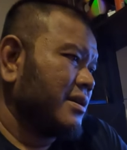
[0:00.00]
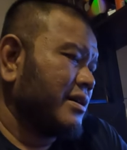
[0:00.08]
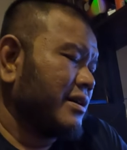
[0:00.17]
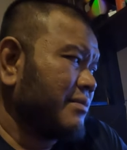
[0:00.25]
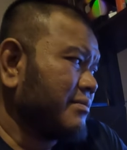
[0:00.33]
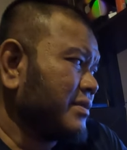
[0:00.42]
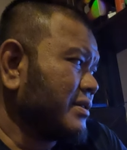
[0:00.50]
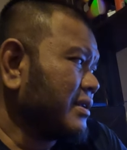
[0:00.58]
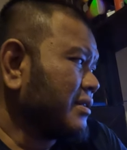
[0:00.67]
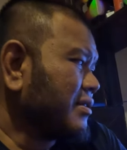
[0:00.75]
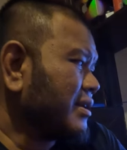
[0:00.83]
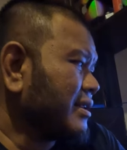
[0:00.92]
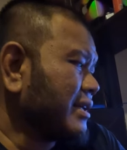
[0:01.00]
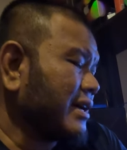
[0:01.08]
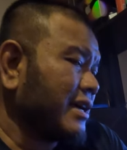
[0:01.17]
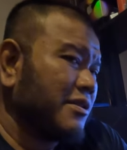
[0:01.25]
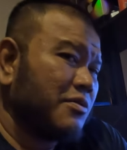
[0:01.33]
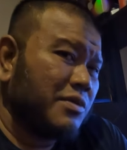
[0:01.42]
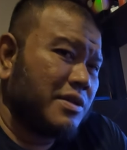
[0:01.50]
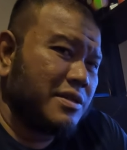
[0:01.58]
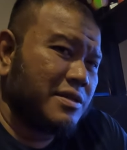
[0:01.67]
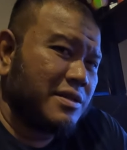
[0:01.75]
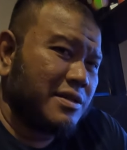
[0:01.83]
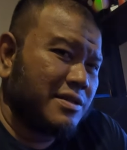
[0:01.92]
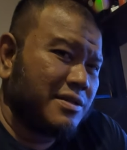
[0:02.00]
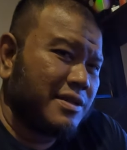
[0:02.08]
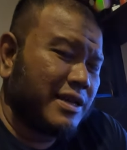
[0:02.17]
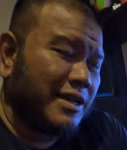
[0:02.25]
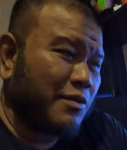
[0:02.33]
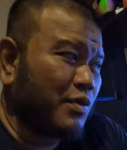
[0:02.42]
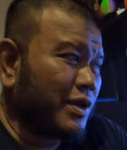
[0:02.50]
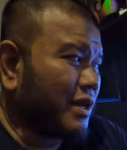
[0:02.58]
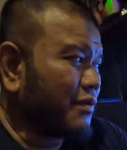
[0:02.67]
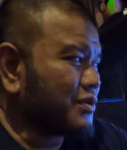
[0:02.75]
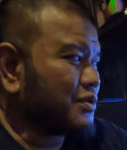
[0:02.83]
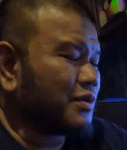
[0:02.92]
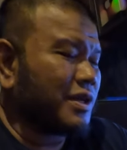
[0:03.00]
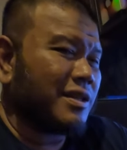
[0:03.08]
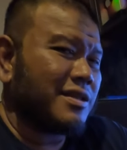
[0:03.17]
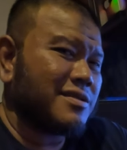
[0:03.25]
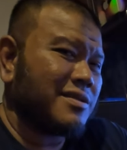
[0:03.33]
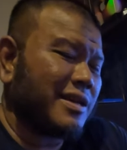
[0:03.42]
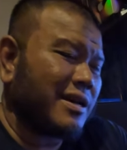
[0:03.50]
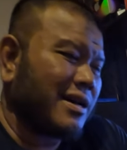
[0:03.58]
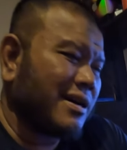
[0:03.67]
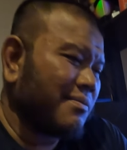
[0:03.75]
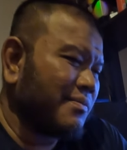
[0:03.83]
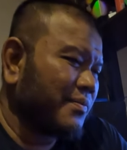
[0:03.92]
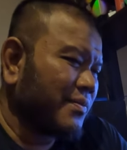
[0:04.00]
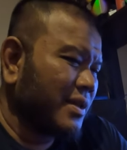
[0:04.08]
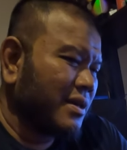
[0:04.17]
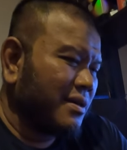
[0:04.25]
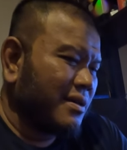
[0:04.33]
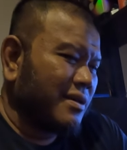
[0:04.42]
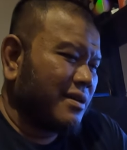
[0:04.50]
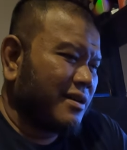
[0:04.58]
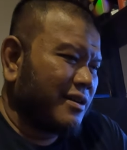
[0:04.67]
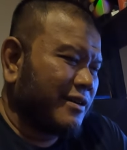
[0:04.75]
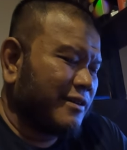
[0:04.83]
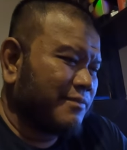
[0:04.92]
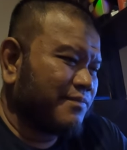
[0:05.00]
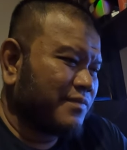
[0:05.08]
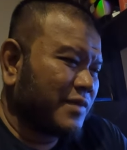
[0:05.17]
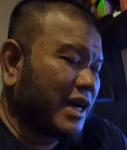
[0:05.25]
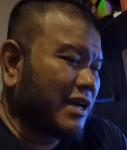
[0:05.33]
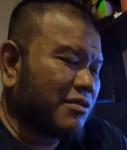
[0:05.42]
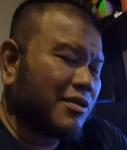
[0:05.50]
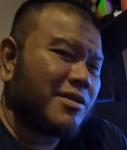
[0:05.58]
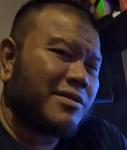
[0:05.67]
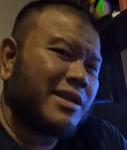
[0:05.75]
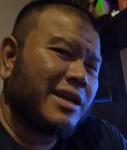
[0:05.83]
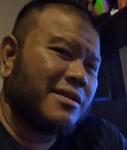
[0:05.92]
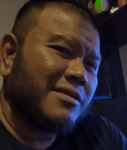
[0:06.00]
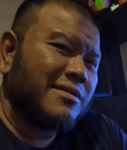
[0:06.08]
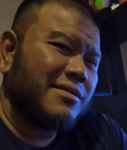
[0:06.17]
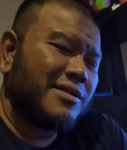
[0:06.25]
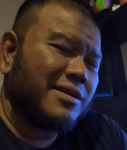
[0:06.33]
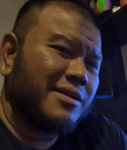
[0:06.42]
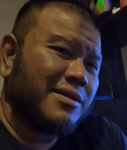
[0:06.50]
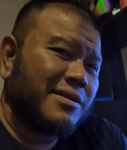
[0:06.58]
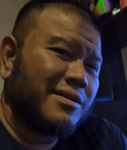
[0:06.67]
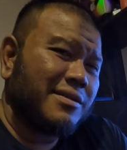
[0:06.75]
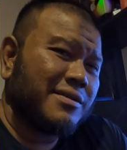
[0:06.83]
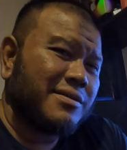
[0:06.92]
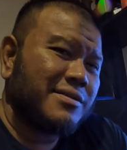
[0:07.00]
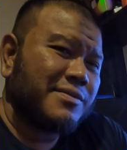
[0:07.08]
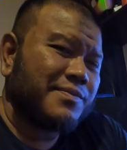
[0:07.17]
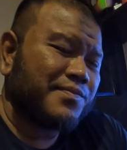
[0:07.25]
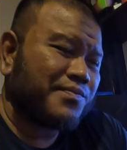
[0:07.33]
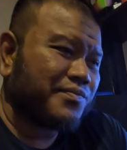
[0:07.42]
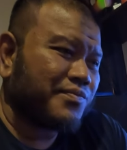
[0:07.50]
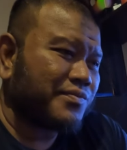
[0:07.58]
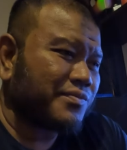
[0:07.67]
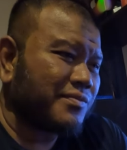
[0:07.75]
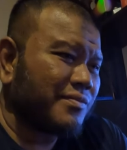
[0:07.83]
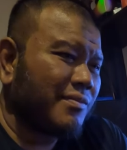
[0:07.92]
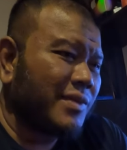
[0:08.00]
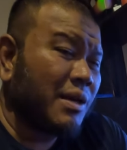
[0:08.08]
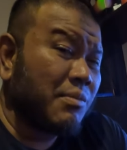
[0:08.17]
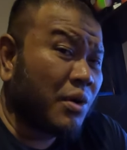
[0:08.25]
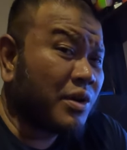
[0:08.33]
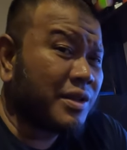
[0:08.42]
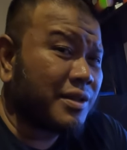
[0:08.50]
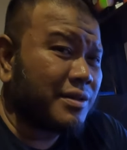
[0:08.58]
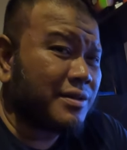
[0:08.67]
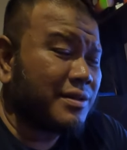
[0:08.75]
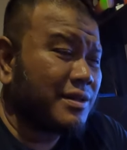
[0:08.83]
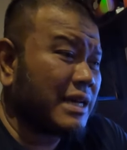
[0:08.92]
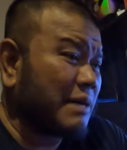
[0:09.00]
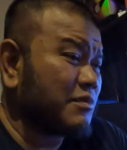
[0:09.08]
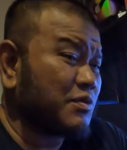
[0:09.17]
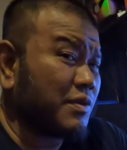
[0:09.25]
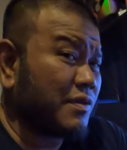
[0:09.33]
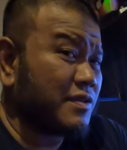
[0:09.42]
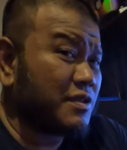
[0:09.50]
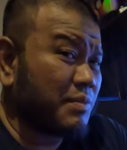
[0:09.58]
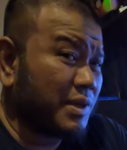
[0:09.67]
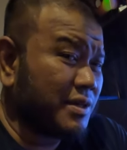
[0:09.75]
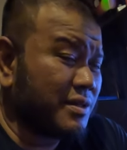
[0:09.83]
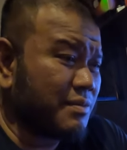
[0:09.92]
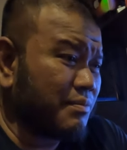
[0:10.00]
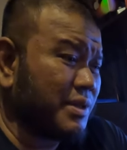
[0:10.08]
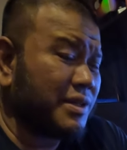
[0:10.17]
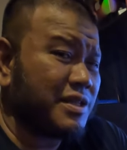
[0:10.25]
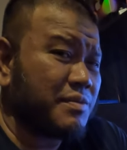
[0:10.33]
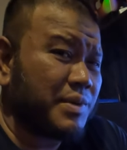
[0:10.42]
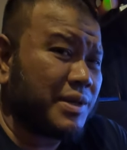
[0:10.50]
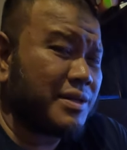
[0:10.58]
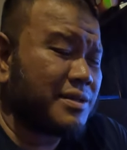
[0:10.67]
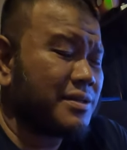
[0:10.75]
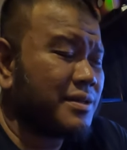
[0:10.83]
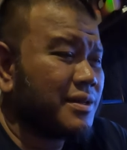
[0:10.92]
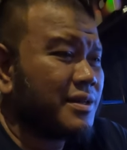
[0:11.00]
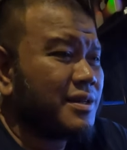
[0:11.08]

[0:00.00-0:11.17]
Another thing that I noticed is that when I was hooking this thing up, I thought that the monitor comes with speakers, built-in speakers.